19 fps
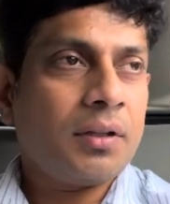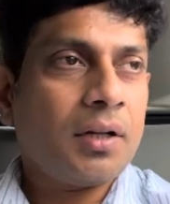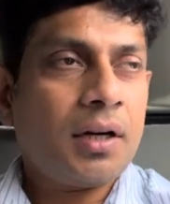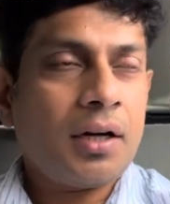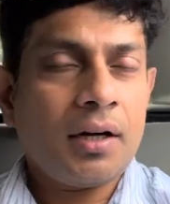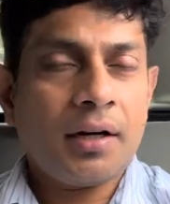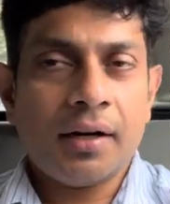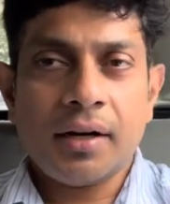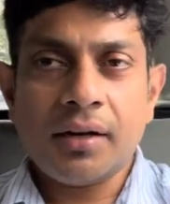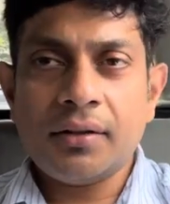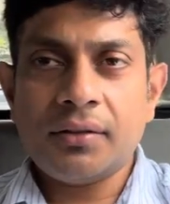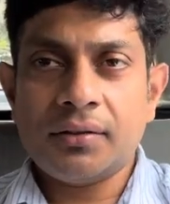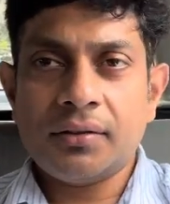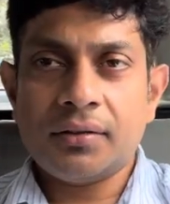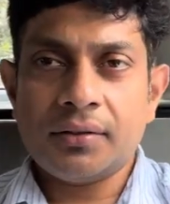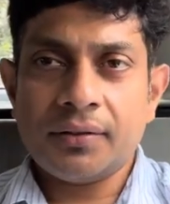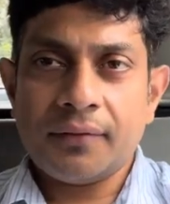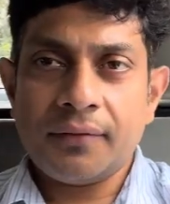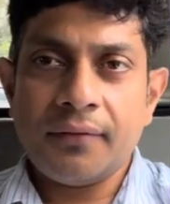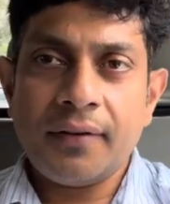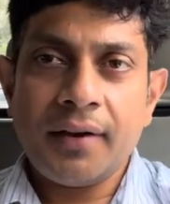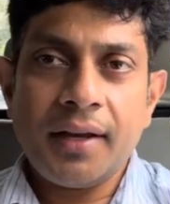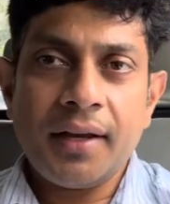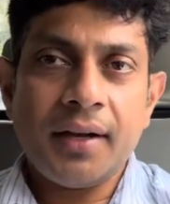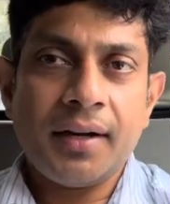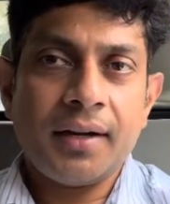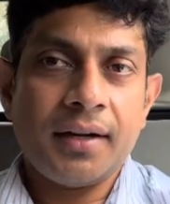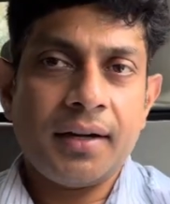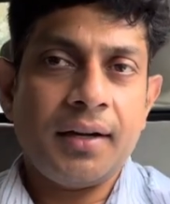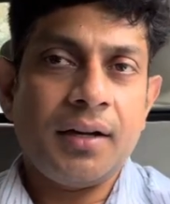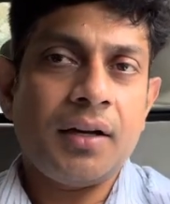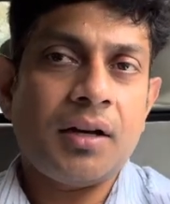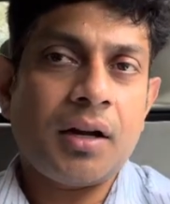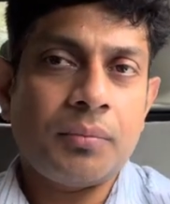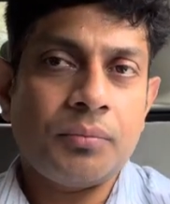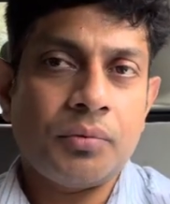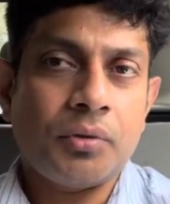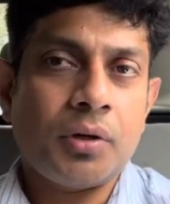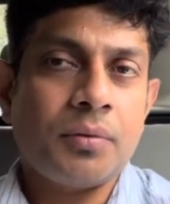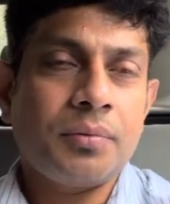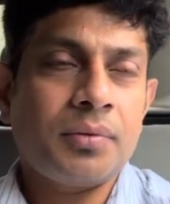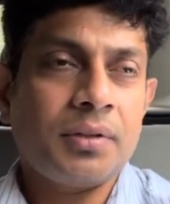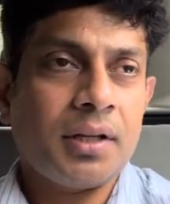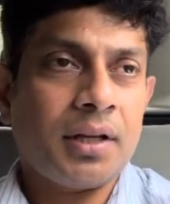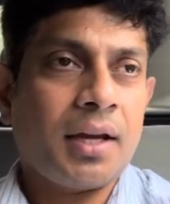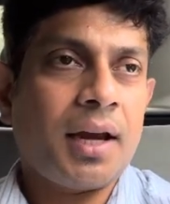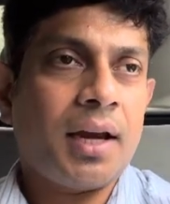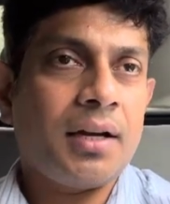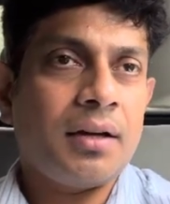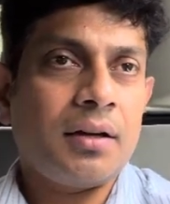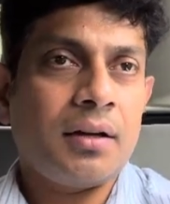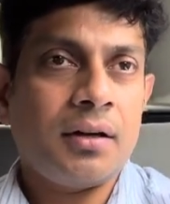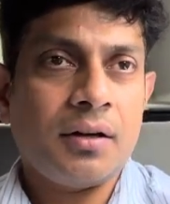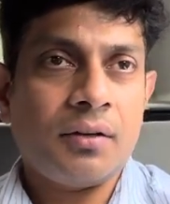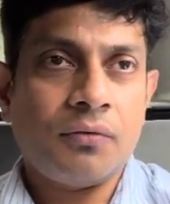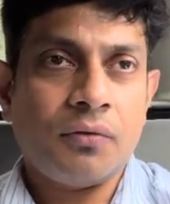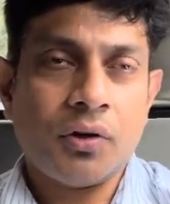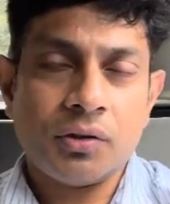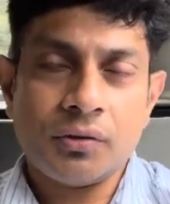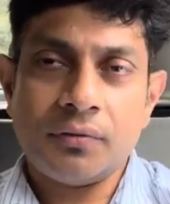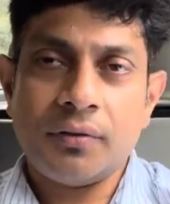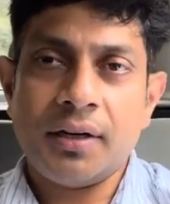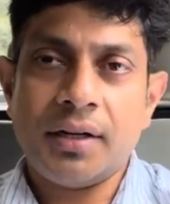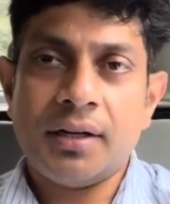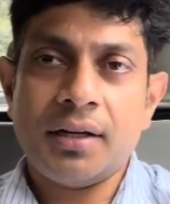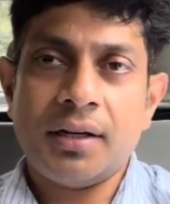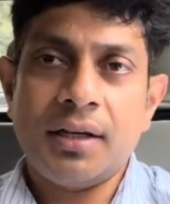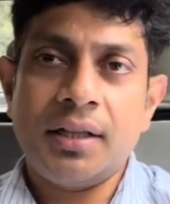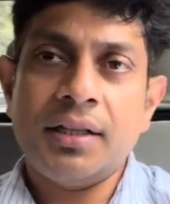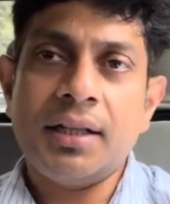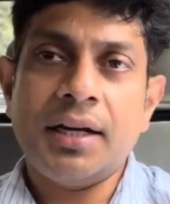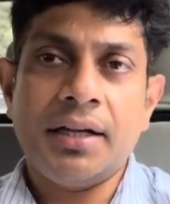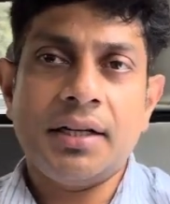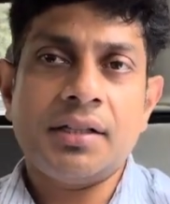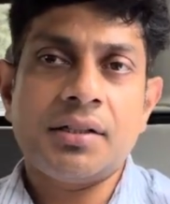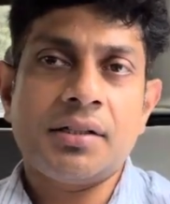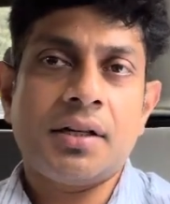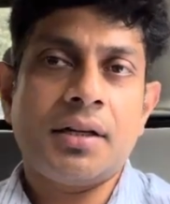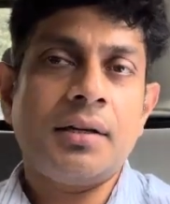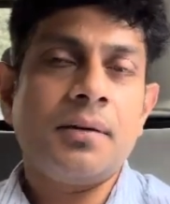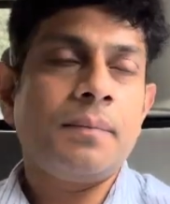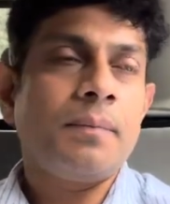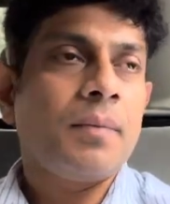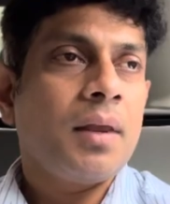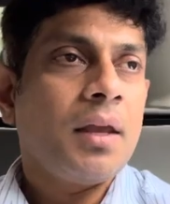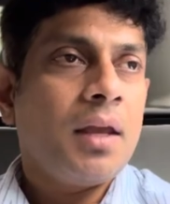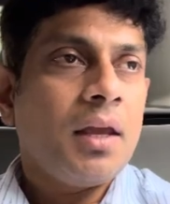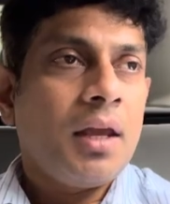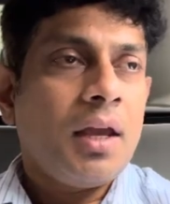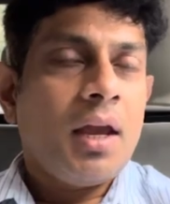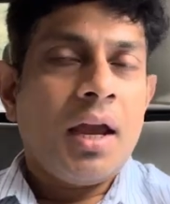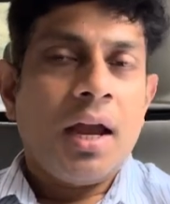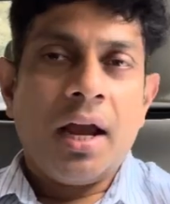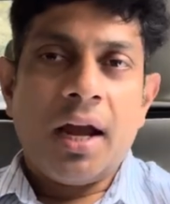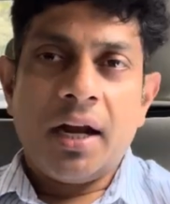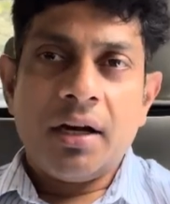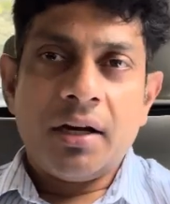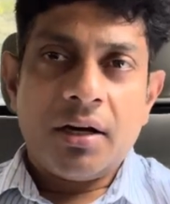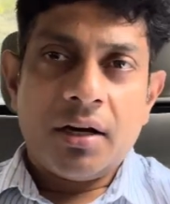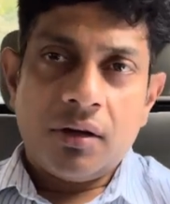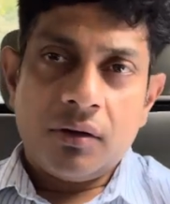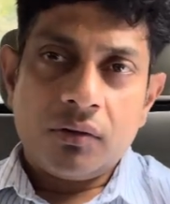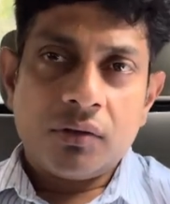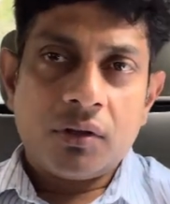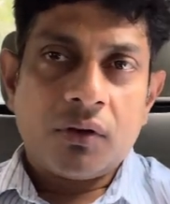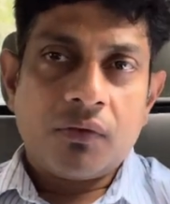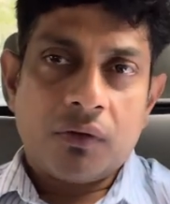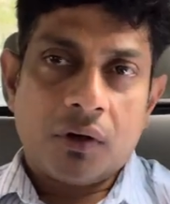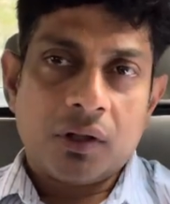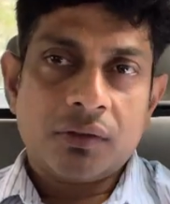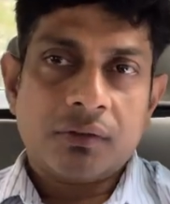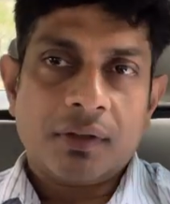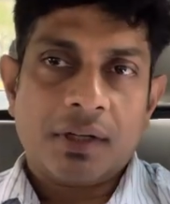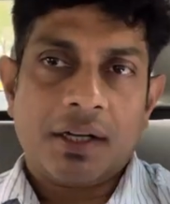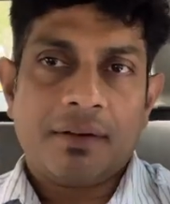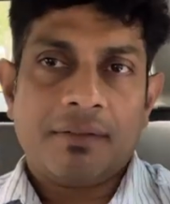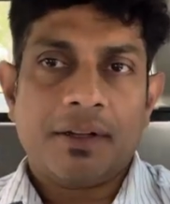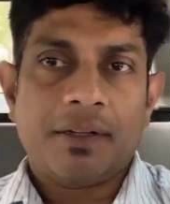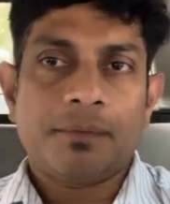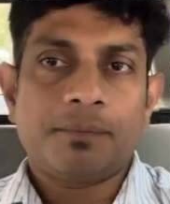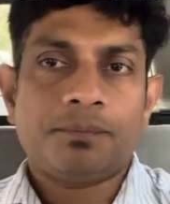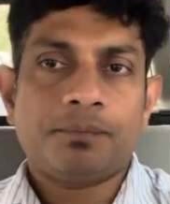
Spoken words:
There are drugs where it absorbs the phosphate in the intestine and reduce the phosphate level.